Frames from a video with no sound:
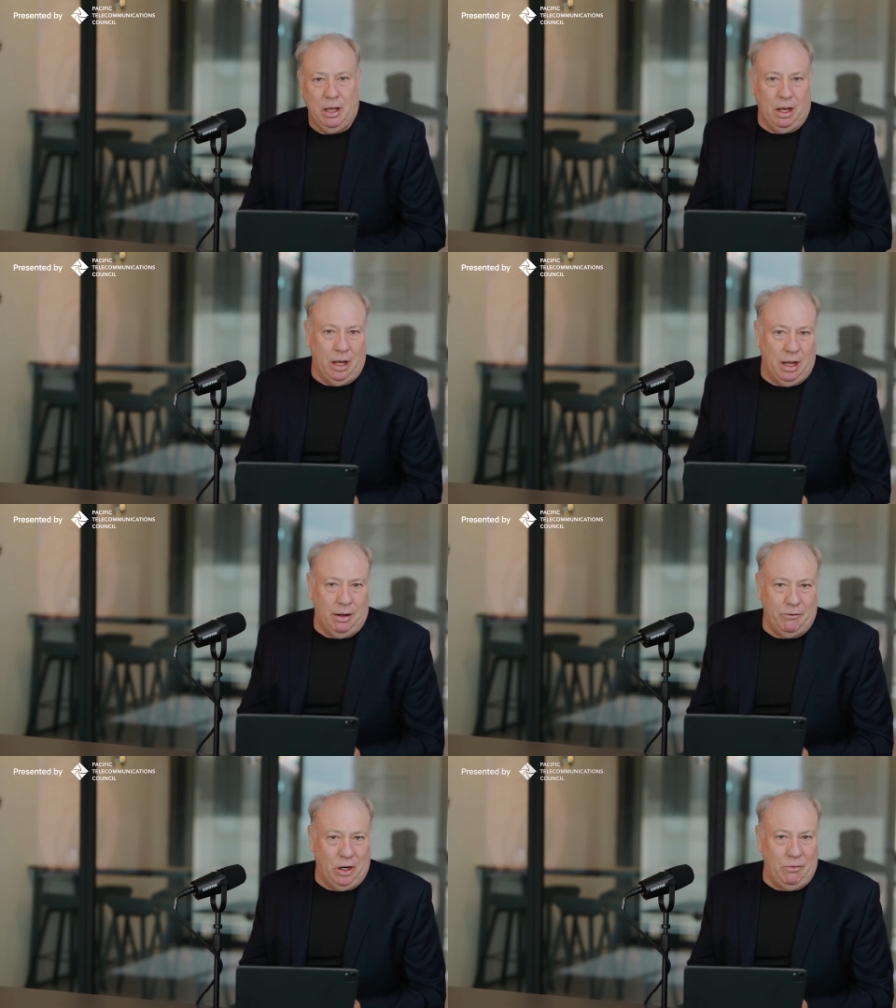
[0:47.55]

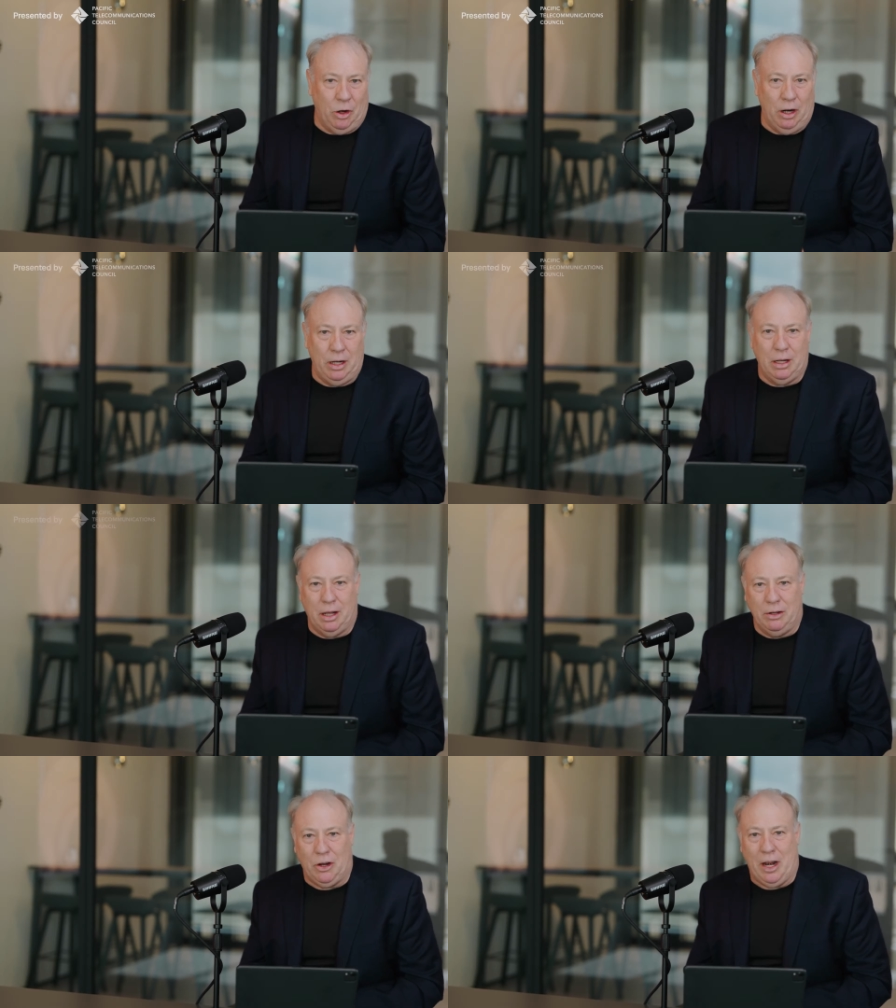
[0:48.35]
Uh, very, very
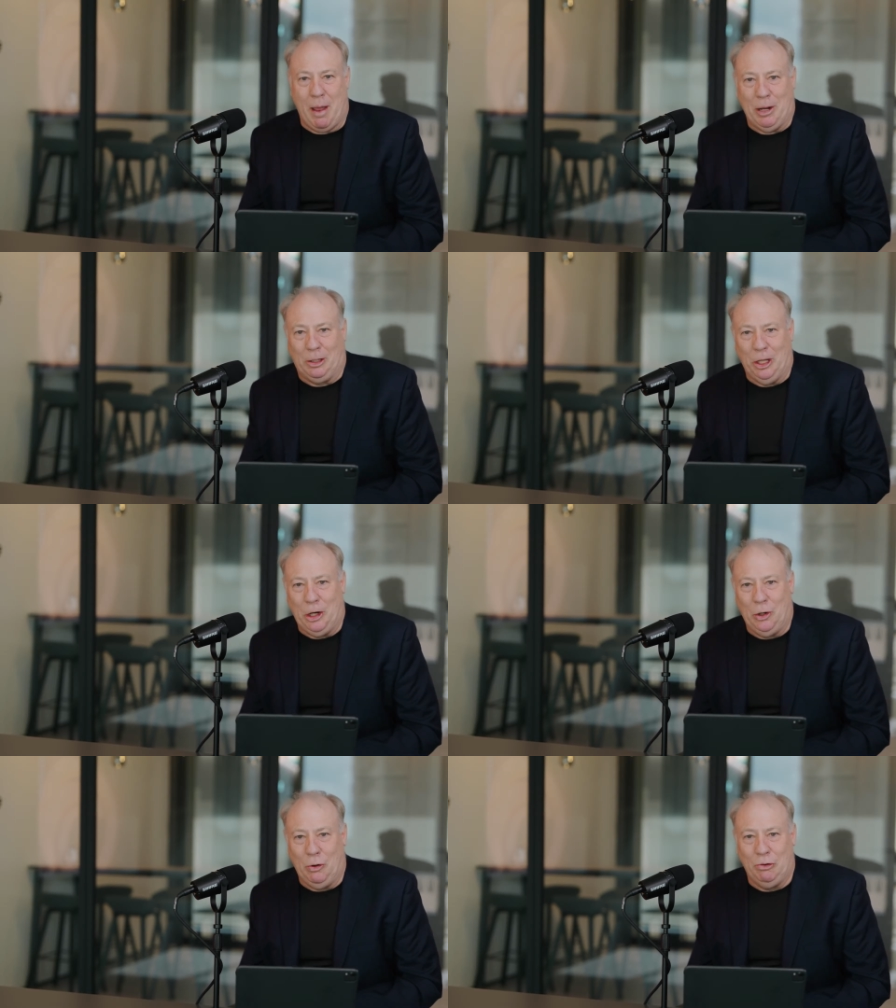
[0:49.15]
dynamic
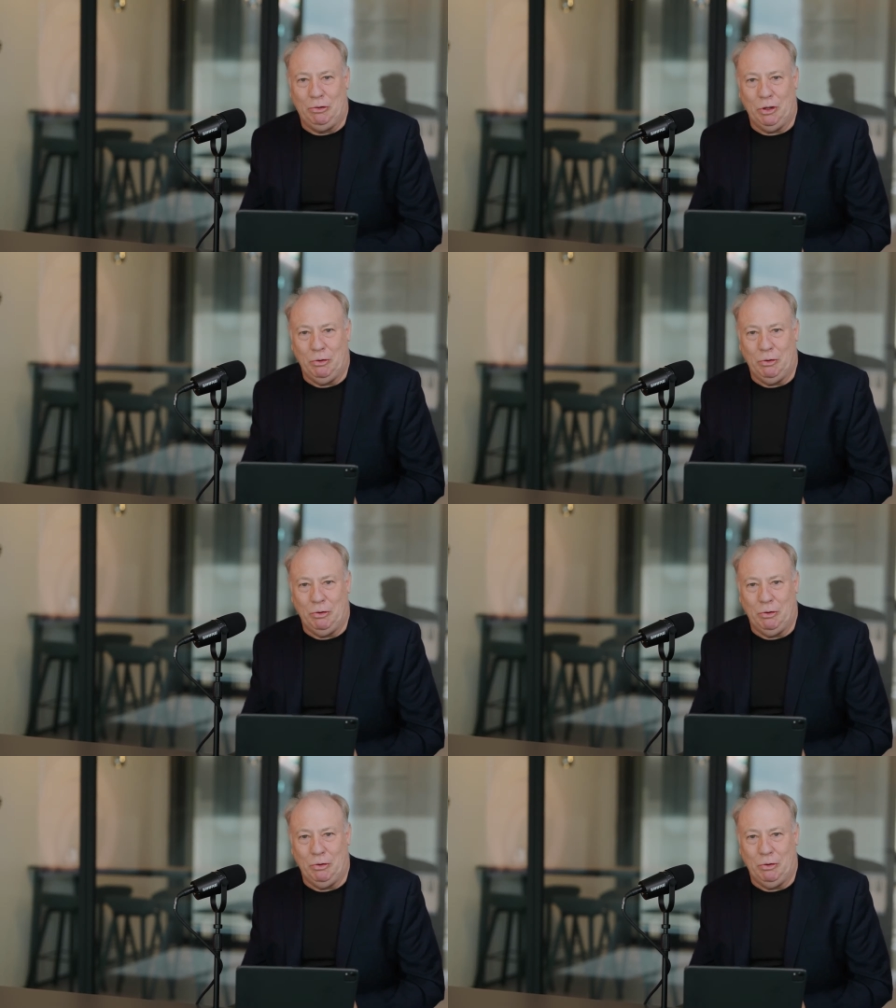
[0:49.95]
leader who's,